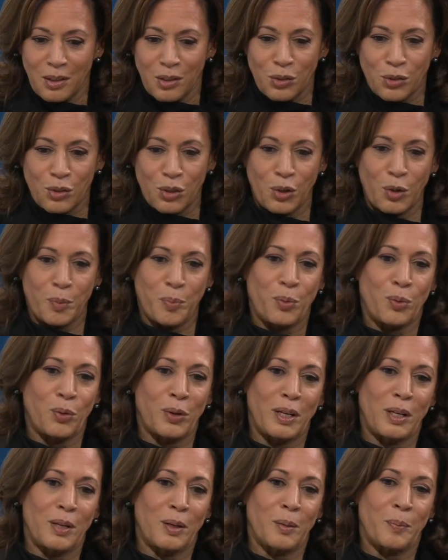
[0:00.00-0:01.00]
To your
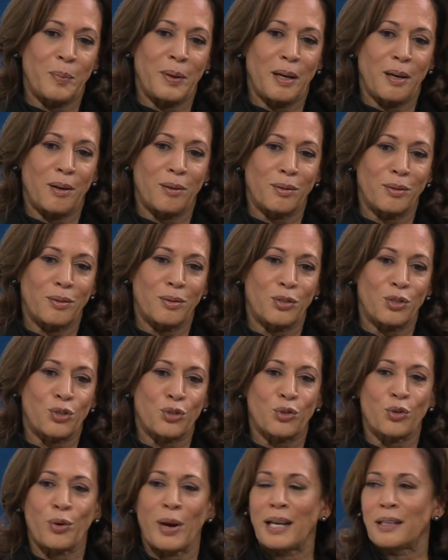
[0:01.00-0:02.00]
point about
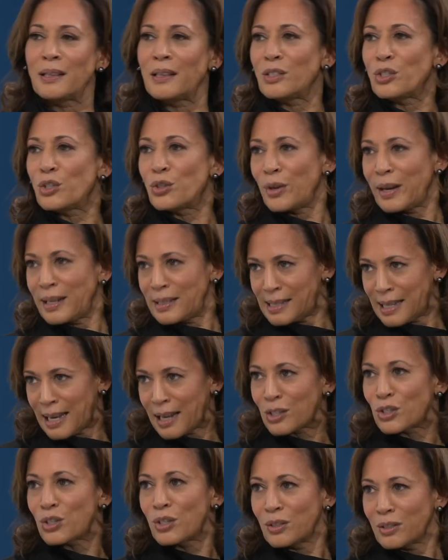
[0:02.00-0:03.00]
the
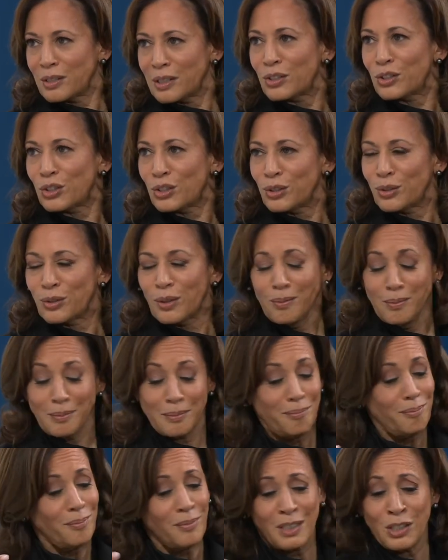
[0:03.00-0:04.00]
transactional issue,
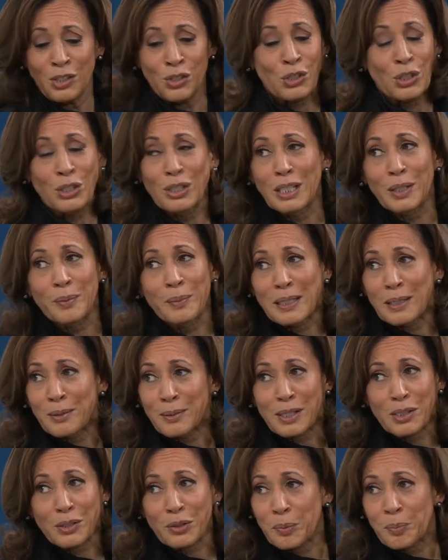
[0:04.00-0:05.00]
certainly when I
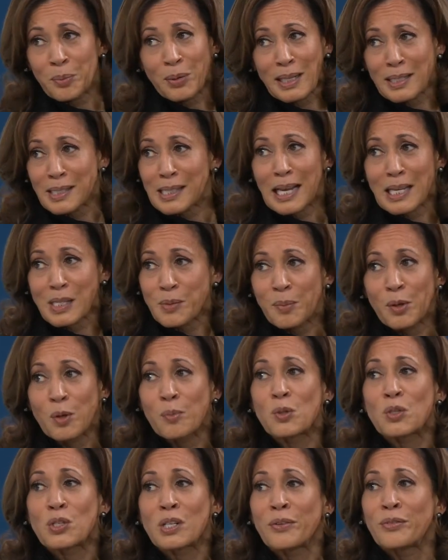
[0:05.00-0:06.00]
was there, the press asked me
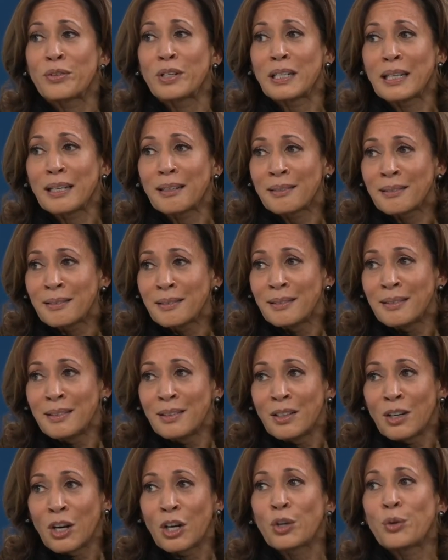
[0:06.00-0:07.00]
almost every day,
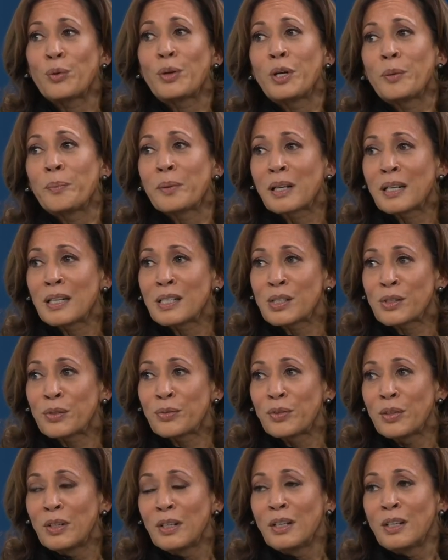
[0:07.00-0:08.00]
are you here because
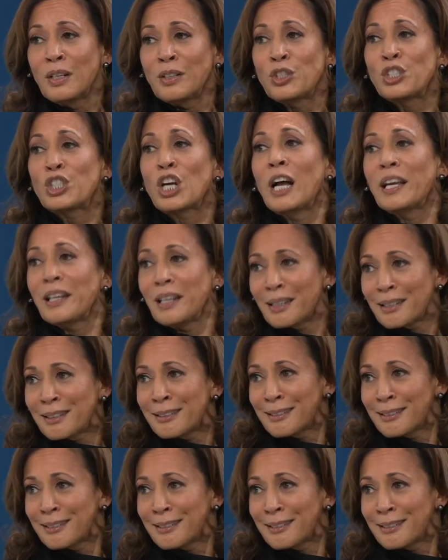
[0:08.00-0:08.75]
of China?